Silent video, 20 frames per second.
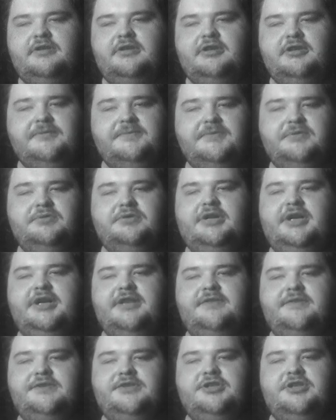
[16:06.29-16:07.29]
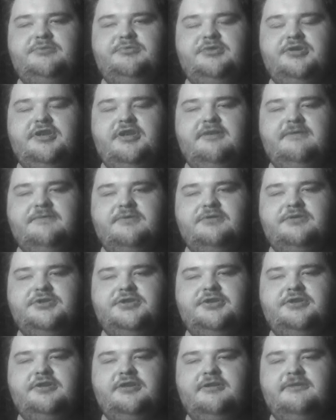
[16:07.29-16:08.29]
If you like the GBA
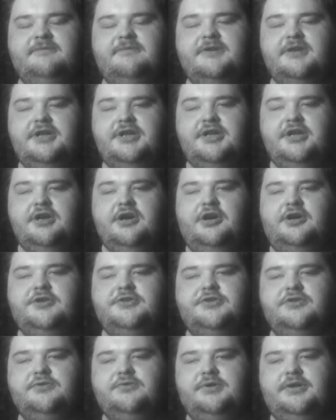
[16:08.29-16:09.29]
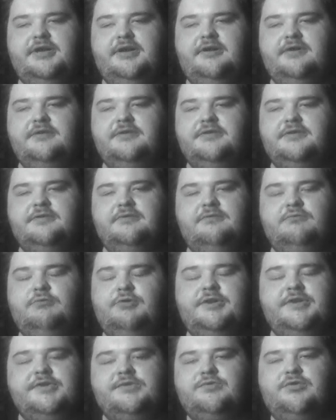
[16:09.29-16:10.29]
version of Underground,
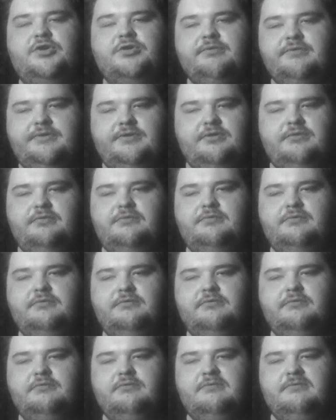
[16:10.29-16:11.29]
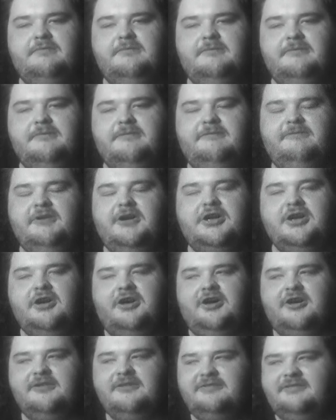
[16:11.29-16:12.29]
what is wrong with you? Fuck
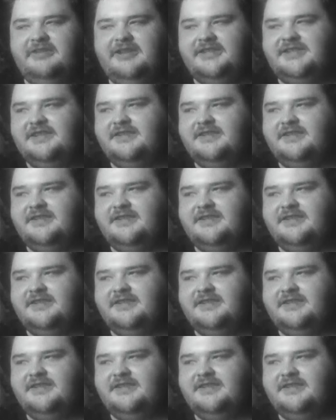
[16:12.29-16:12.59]
off.